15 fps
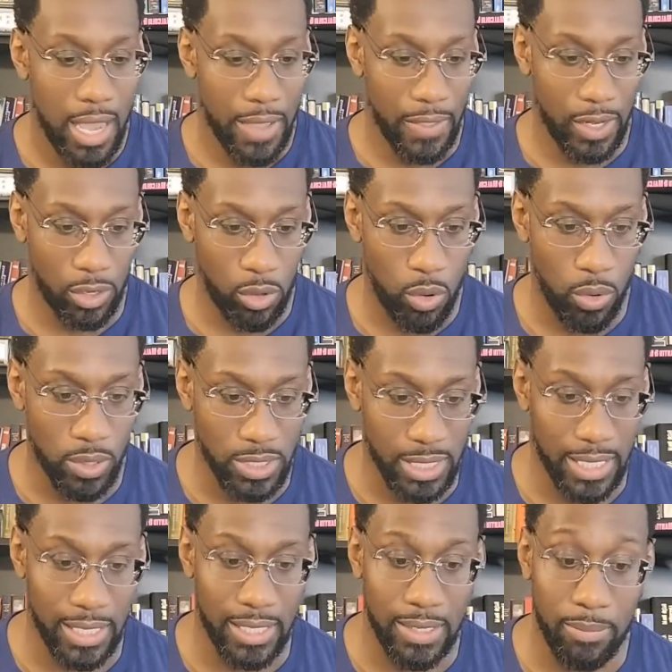Then, of course,
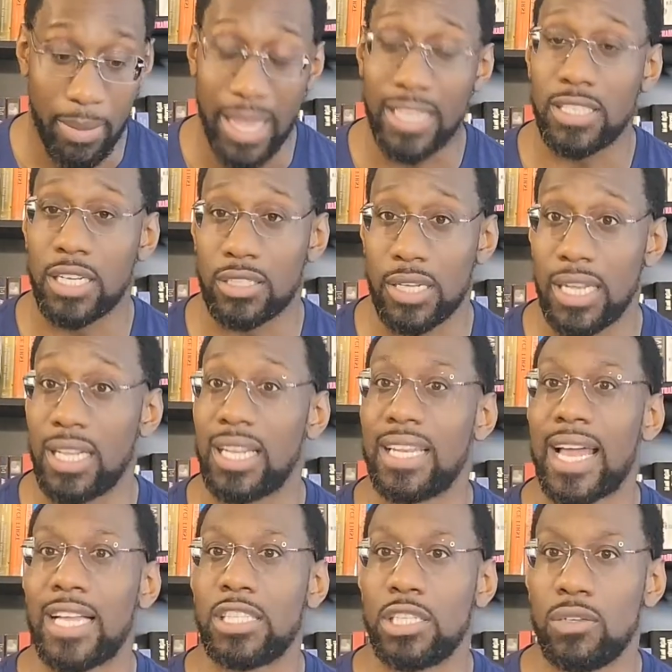in Manchester, England,
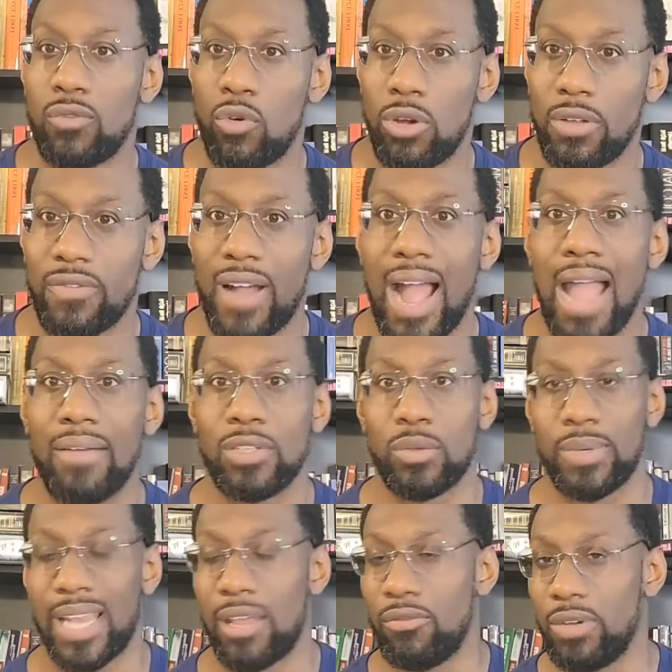1945 is
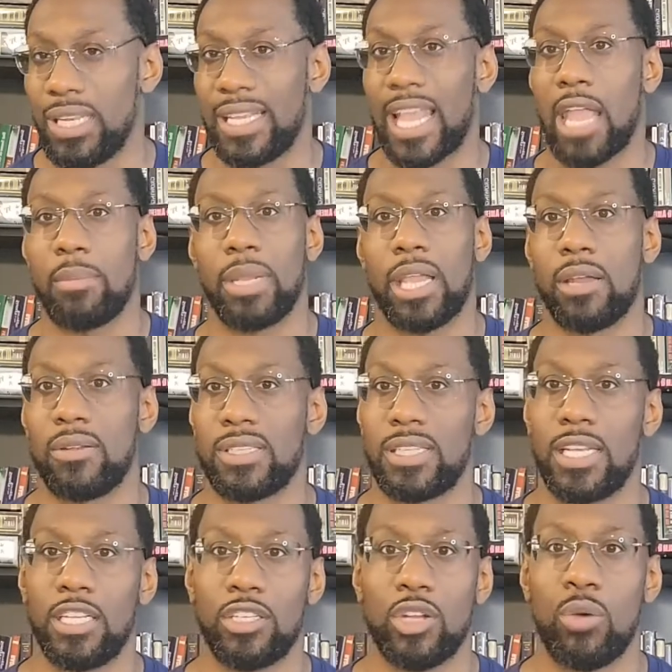when they really came together and
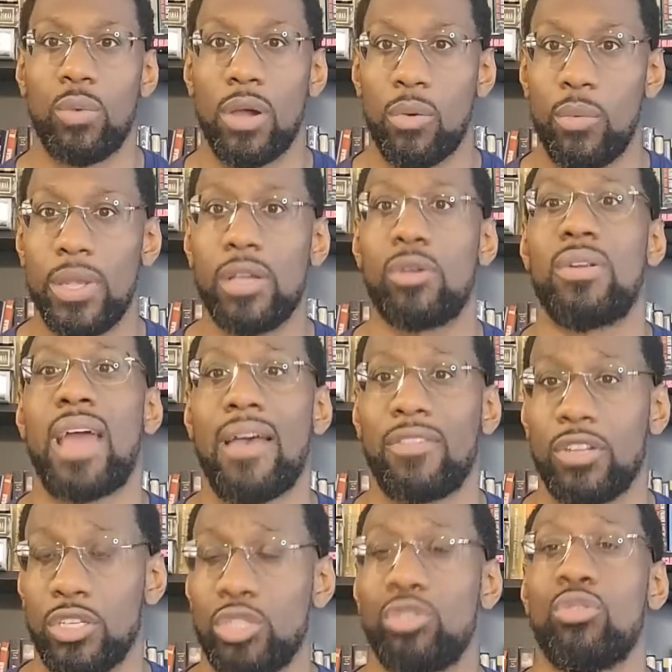said, you know what, we're going to have
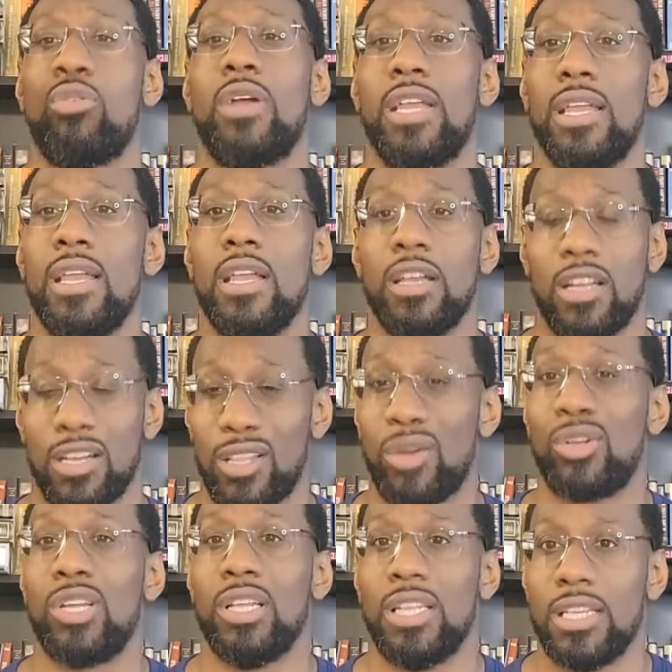to destroy
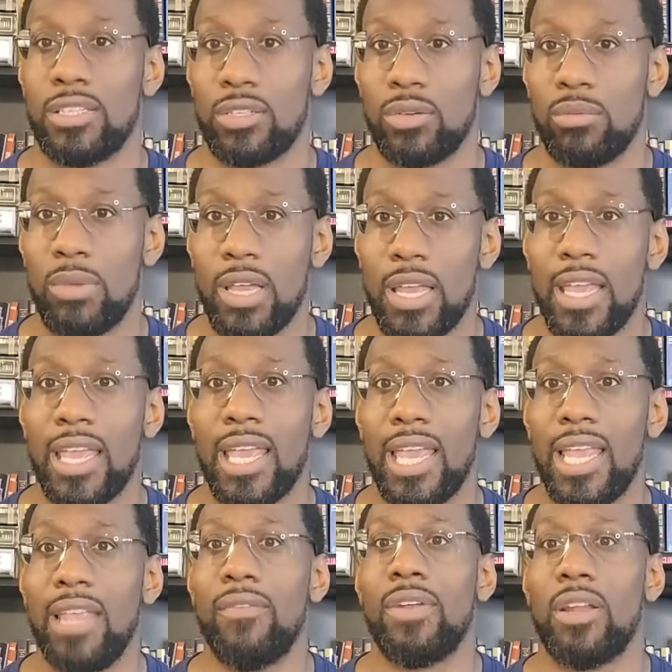colonialism,
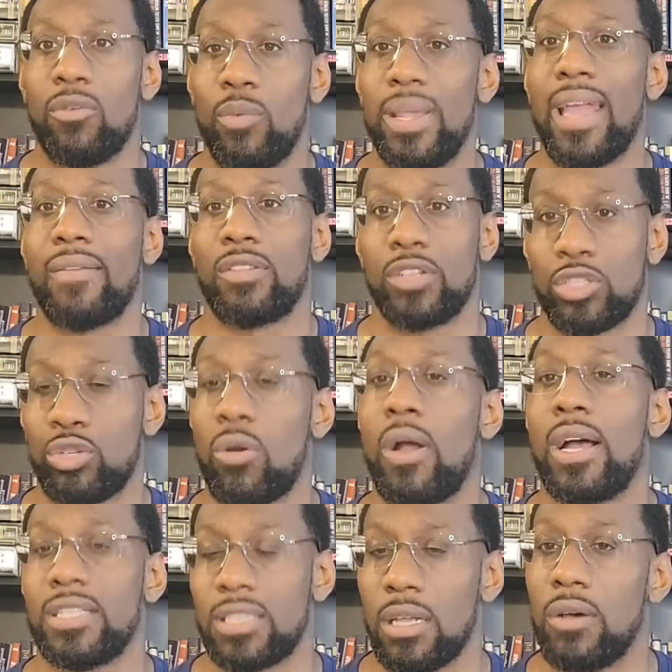even if we have to destroy
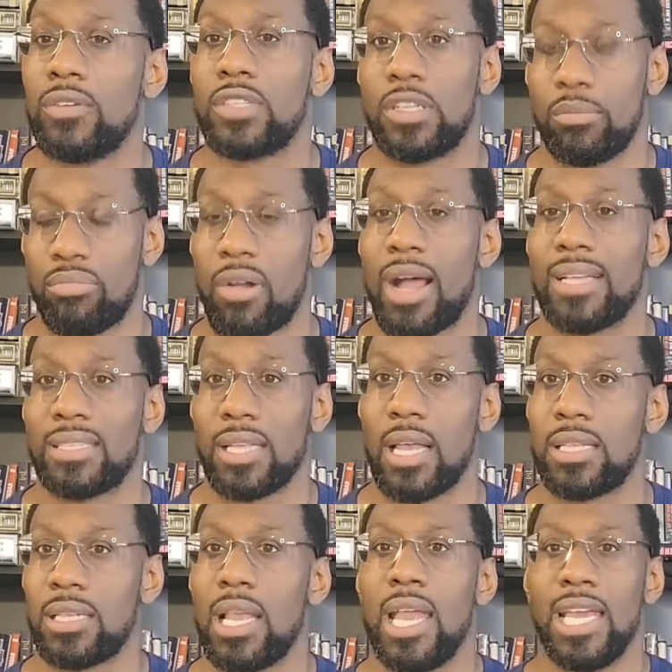ourselves in the
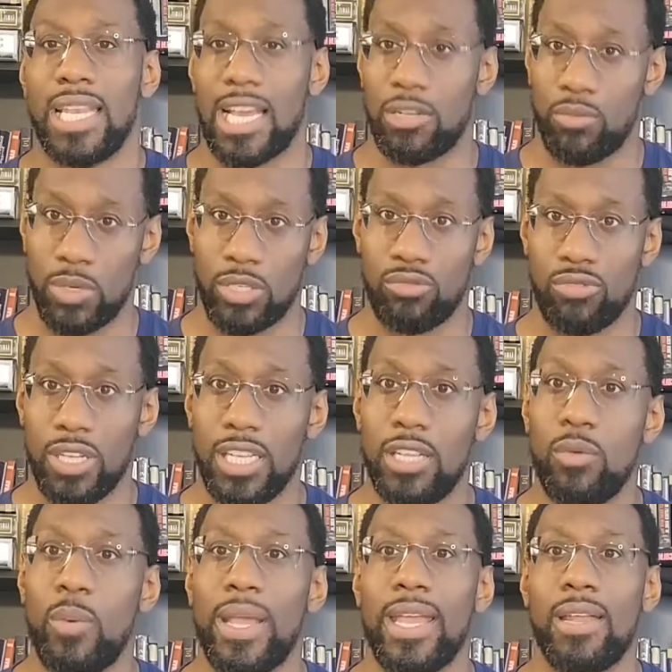process. That was really
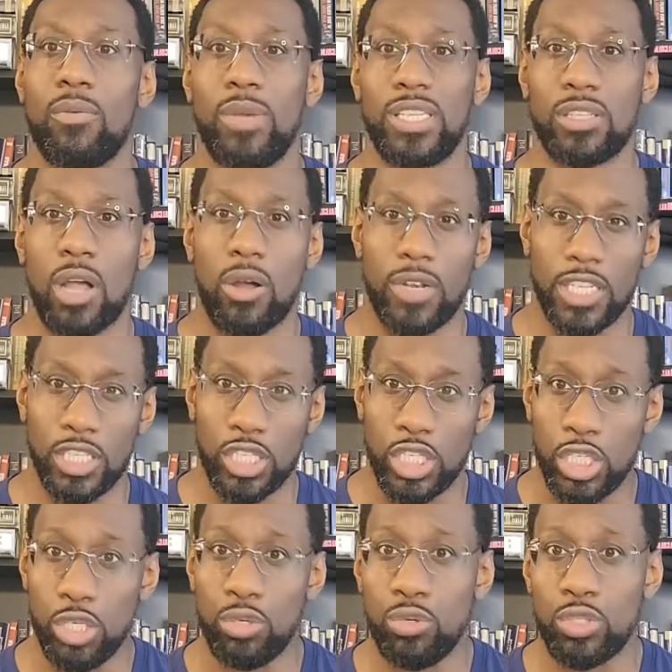when we saw this
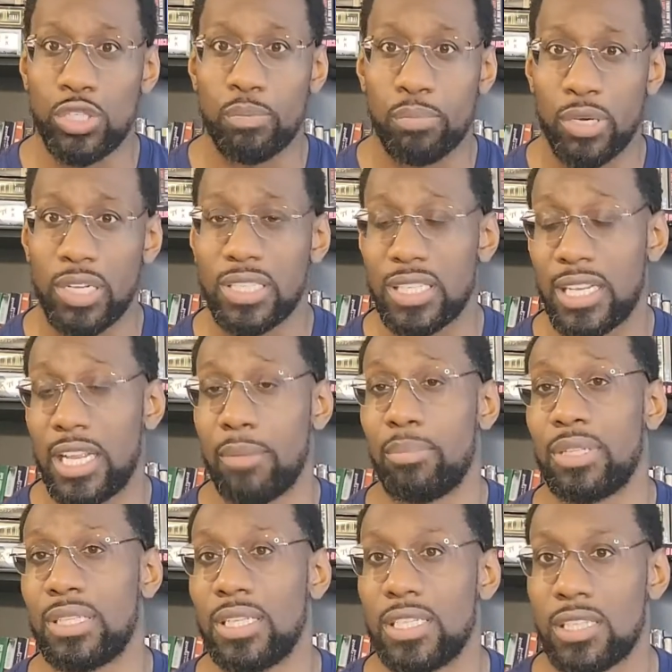huge push and
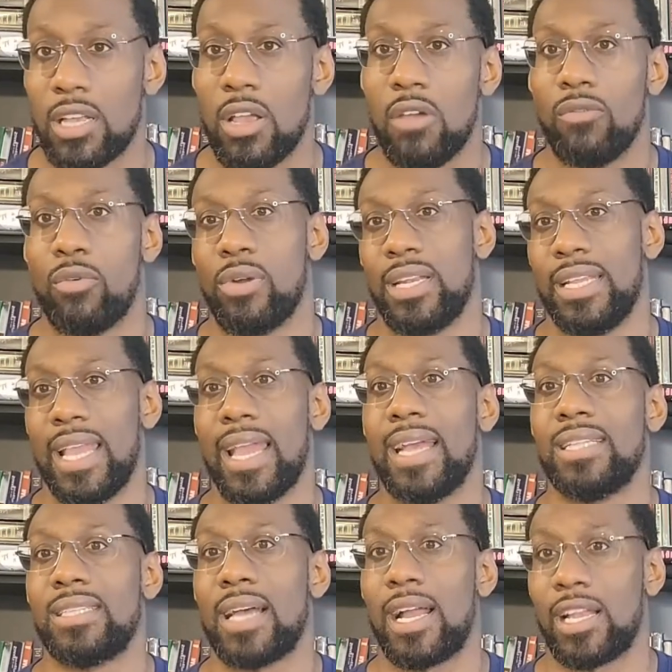impetus for the
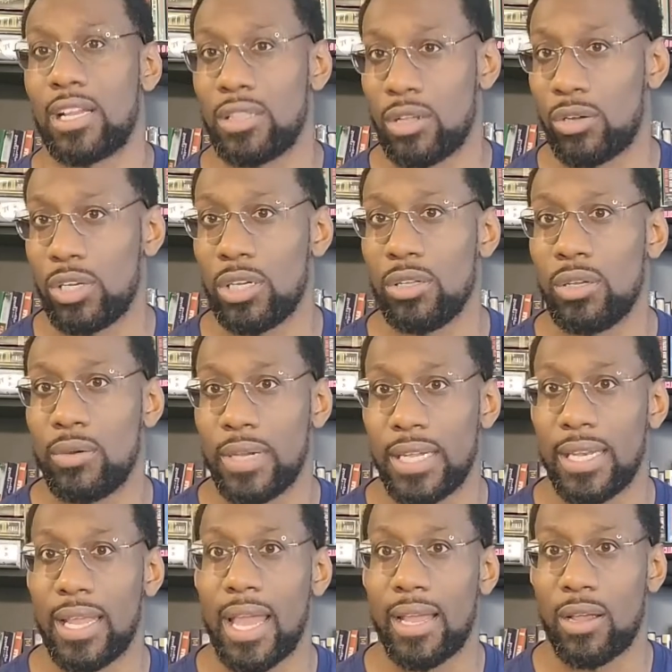anti-colonial
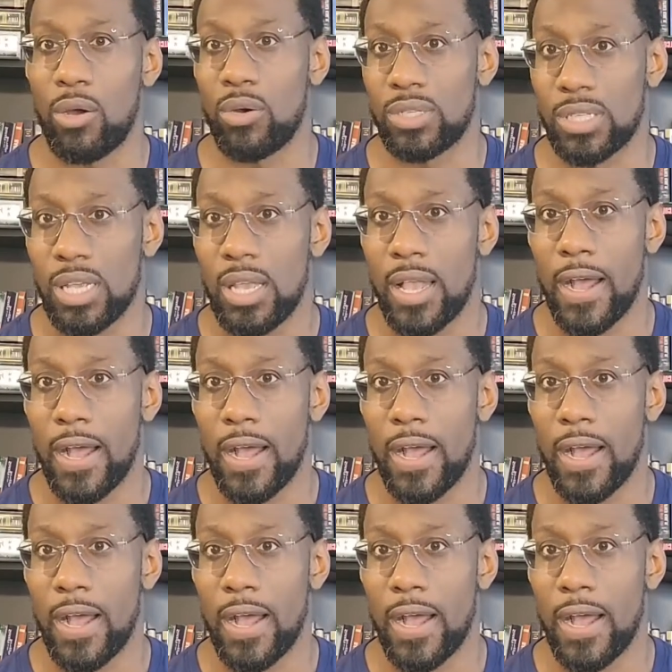and, of course,